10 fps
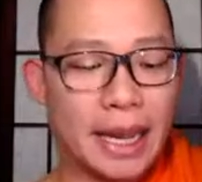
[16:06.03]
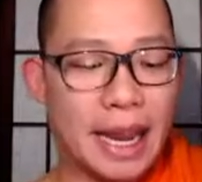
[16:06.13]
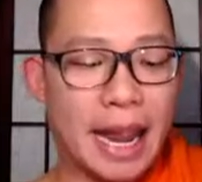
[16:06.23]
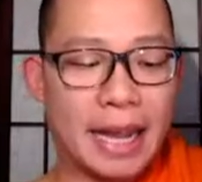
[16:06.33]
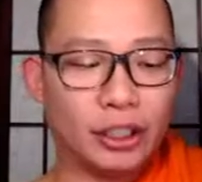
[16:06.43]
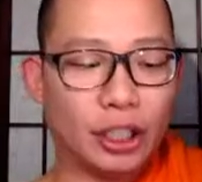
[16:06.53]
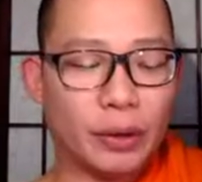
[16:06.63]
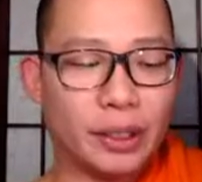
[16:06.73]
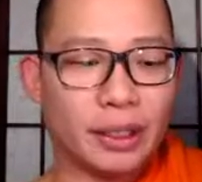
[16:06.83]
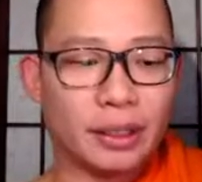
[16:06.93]
and you know
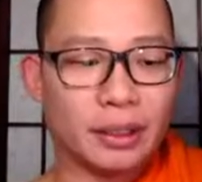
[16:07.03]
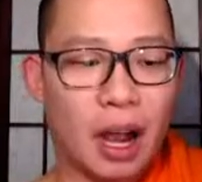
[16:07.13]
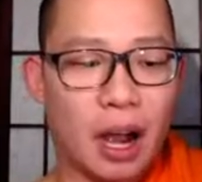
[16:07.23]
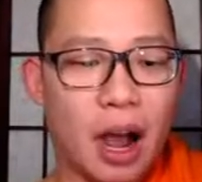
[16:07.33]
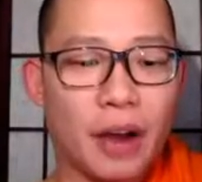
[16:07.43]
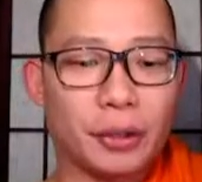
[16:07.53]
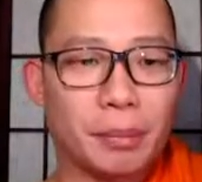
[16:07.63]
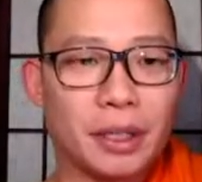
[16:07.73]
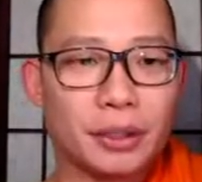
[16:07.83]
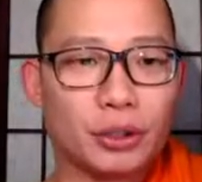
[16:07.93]
what, other
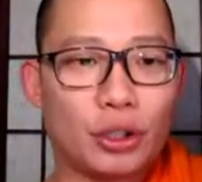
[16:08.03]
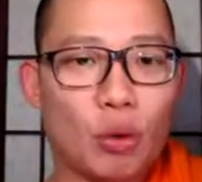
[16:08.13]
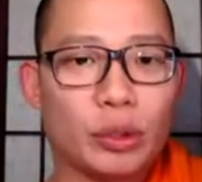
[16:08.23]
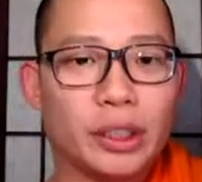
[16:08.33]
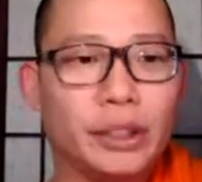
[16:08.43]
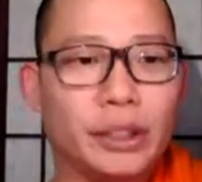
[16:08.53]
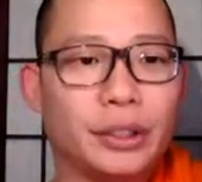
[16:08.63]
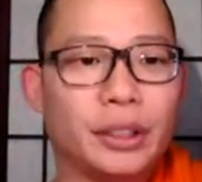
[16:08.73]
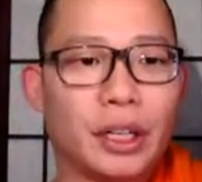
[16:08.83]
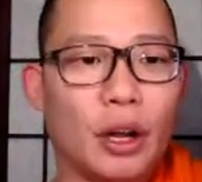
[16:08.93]
monks don't really,
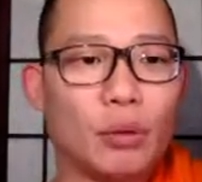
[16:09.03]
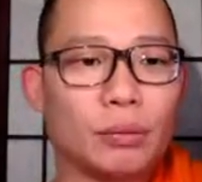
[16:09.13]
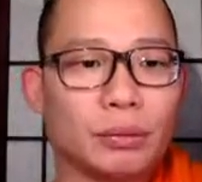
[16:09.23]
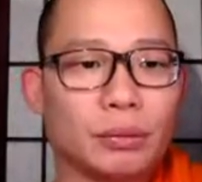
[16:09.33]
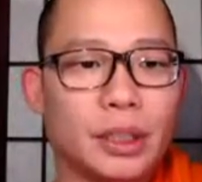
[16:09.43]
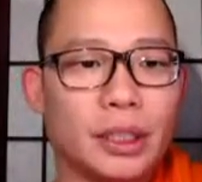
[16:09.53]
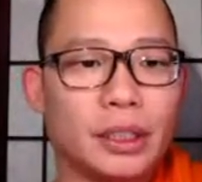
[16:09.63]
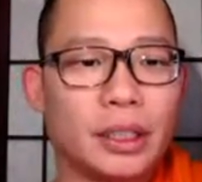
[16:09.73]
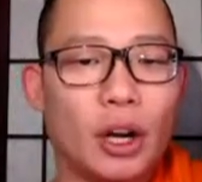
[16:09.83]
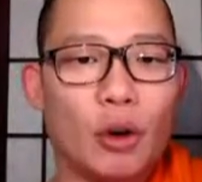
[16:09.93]
they don't
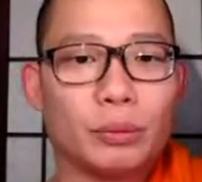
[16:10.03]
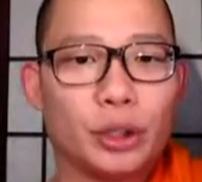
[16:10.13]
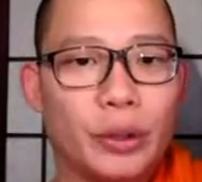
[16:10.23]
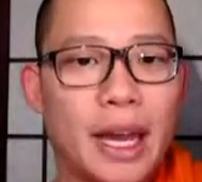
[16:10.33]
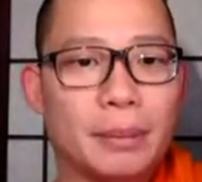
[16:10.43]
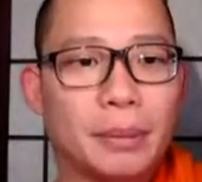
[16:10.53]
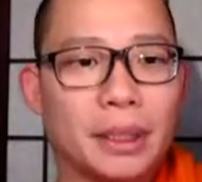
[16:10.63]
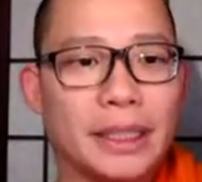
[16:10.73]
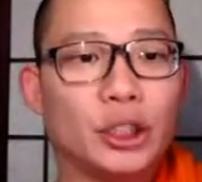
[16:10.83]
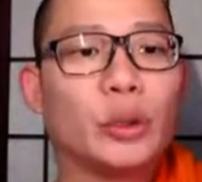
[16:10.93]
do that. But
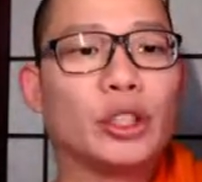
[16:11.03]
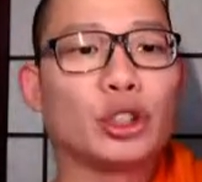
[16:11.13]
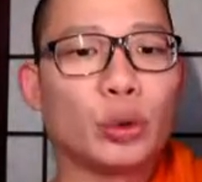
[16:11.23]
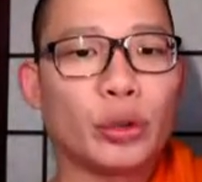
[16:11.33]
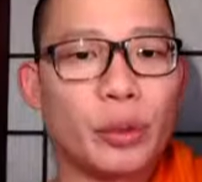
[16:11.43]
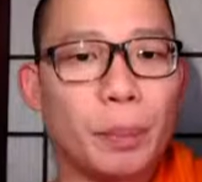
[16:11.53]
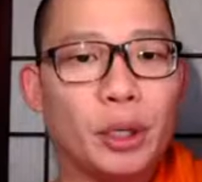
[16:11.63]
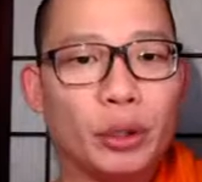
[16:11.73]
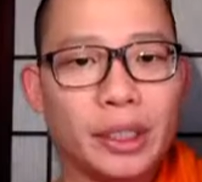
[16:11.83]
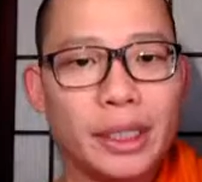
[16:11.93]
to ensure the
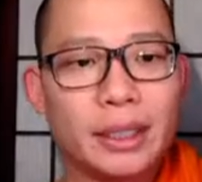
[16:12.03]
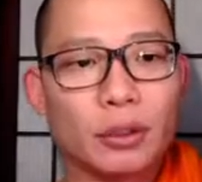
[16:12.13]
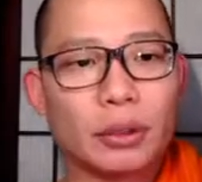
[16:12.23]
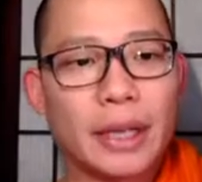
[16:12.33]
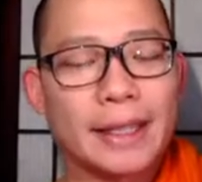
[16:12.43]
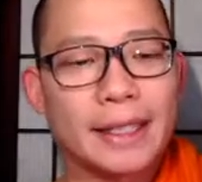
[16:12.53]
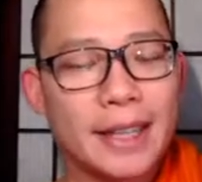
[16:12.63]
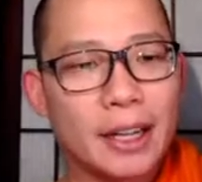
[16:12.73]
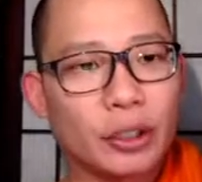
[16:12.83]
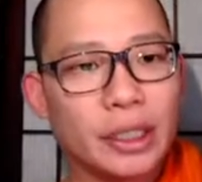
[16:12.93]
purity and
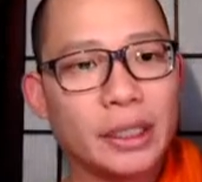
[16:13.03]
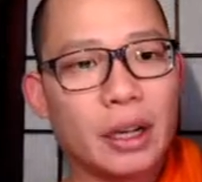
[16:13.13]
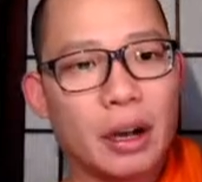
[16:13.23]
integrity of